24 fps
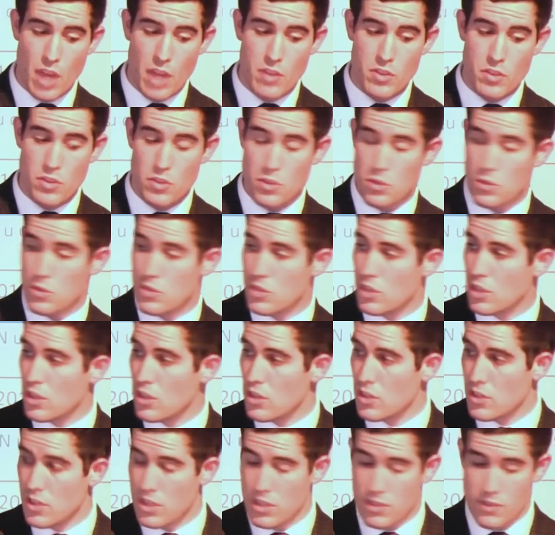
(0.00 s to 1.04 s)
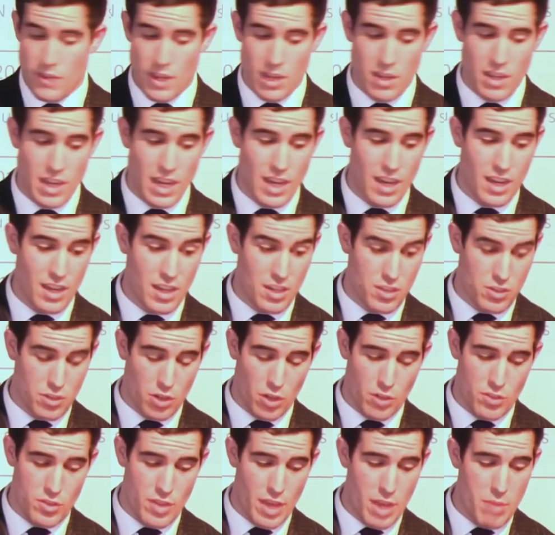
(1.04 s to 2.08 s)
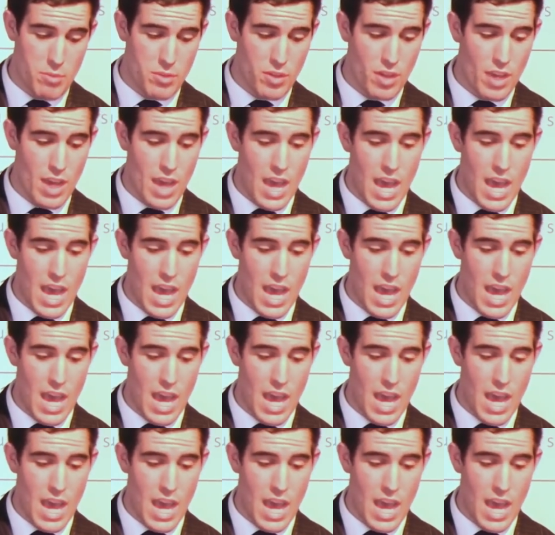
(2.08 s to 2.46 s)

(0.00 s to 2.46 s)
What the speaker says: under the new security concept,